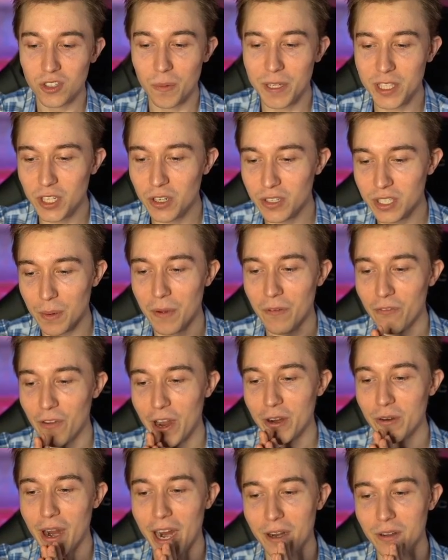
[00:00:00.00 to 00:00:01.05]
So I'm gonna do is I'm a
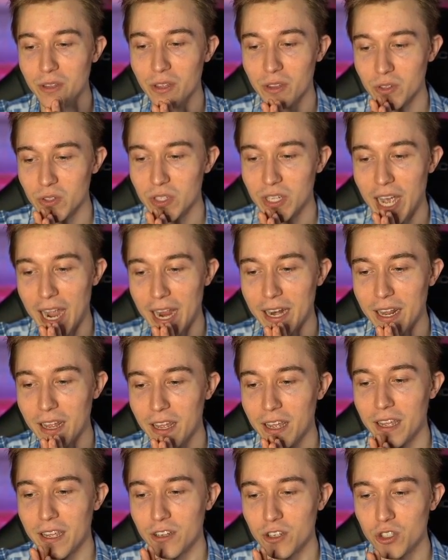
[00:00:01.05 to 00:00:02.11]
firecracker on the other side.
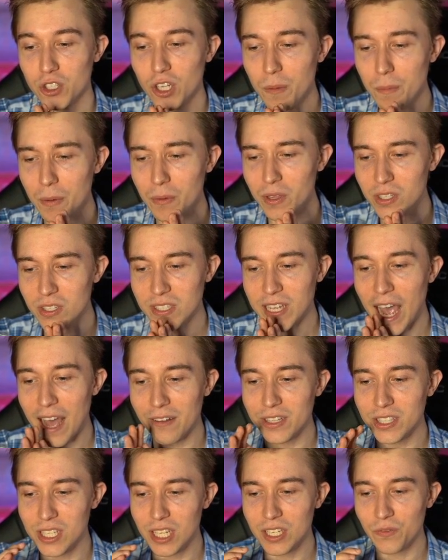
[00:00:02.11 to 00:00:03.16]
Should be able to
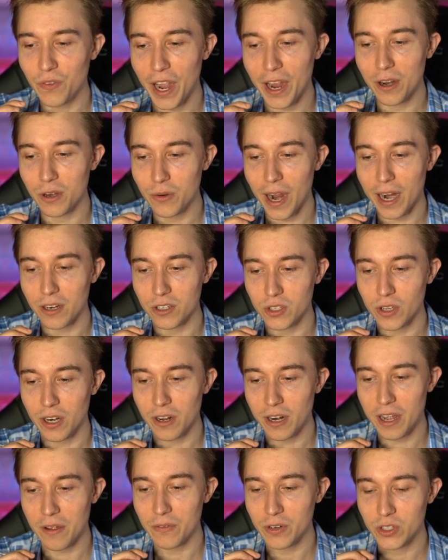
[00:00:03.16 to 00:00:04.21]
silence his firecracker so I
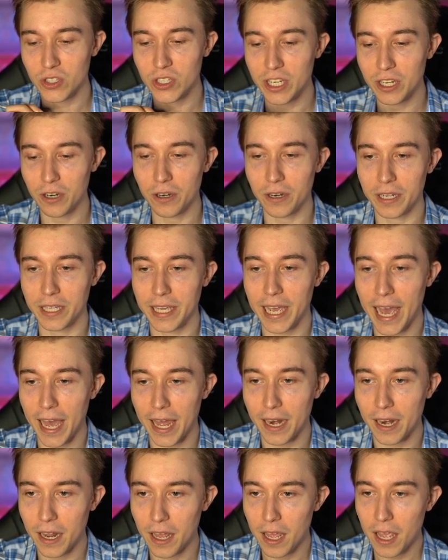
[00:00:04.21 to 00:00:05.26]
don't ever see her
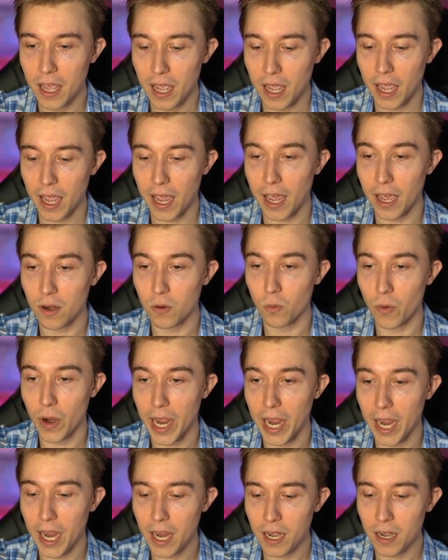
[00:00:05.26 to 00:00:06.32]
again. And
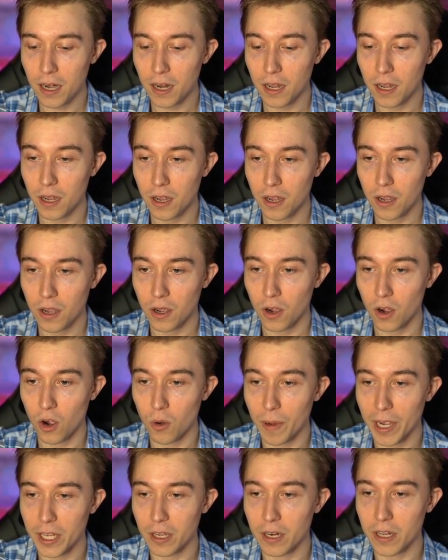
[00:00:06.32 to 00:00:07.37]
wait, oh
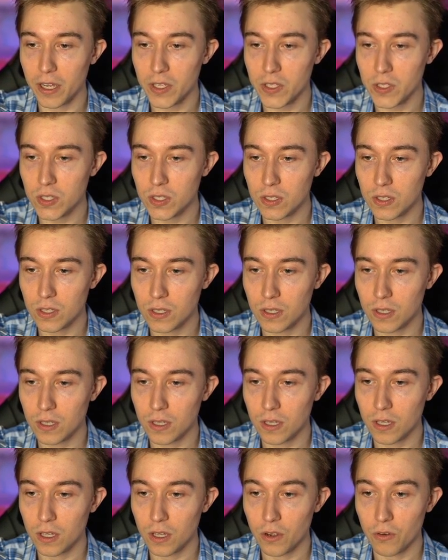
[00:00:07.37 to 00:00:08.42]
my goodness.
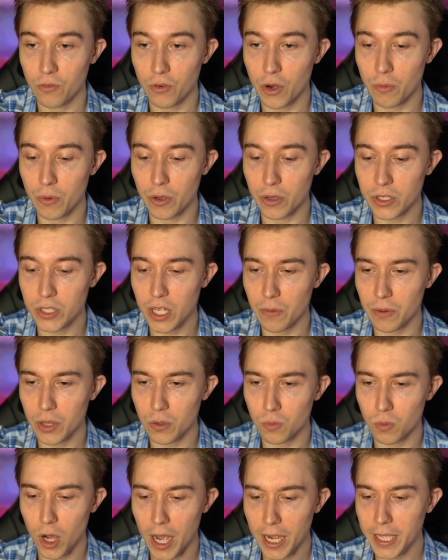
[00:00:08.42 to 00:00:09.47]
Free real estate with a
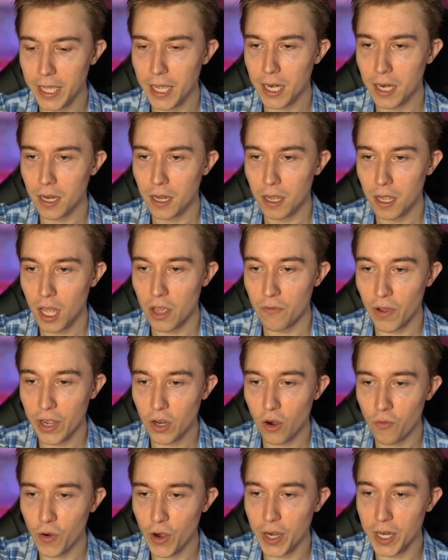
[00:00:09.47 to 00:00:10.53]
rocket. If I
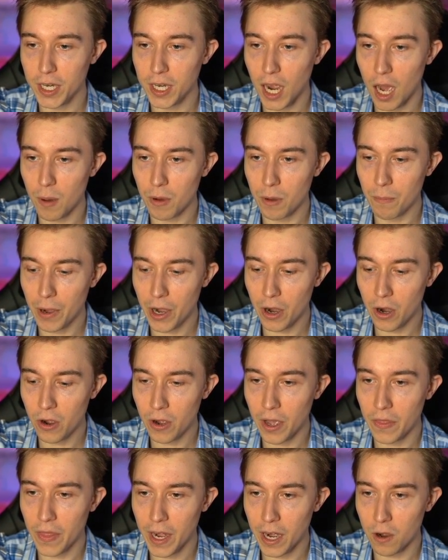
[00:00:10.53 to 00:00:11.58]
go for a goblin barrel
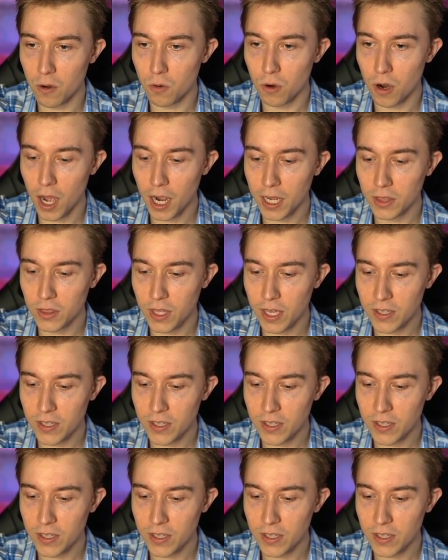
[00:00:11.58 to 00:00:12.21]
and then I rocket